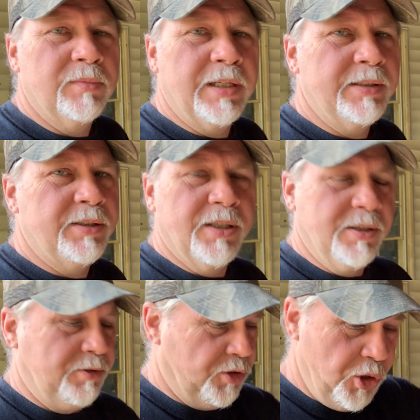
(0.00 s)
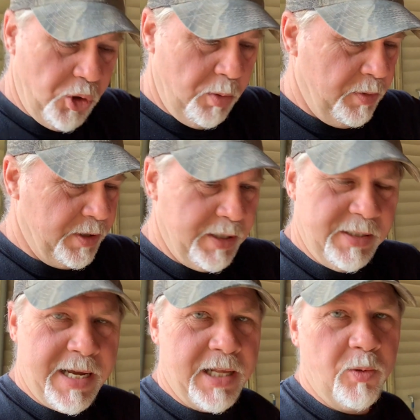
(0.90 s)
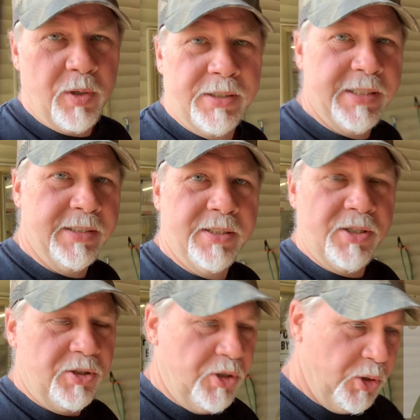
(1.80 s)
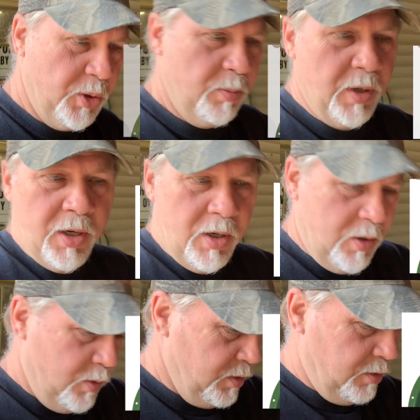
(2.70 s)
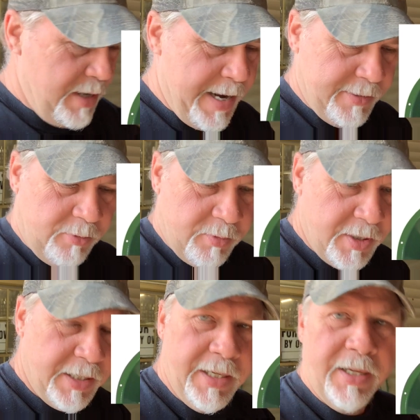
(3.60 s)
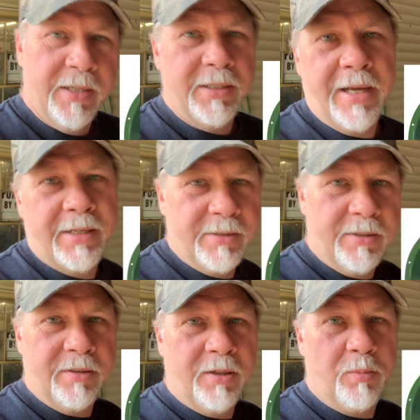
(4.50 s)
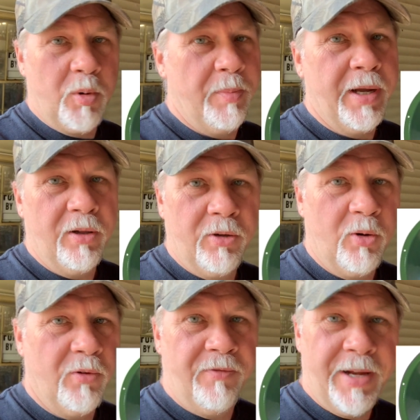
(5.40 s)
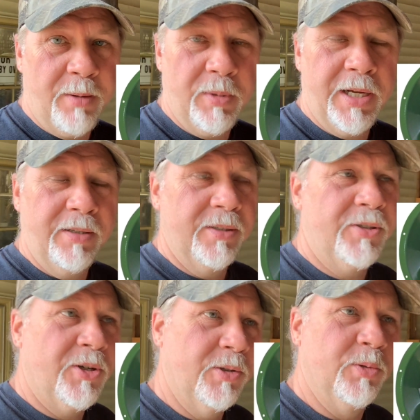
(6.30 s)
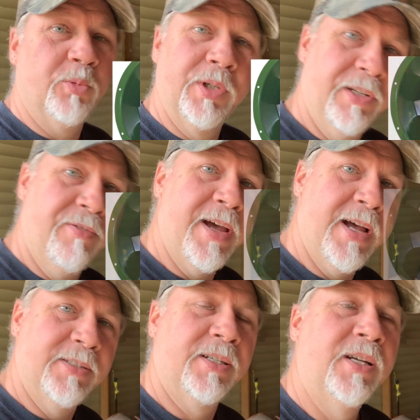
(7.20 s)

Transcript: It's a tube. It's exactly what it says. It's a tube with a little axle running in. It has a propeller or a fan blade that turns really fast,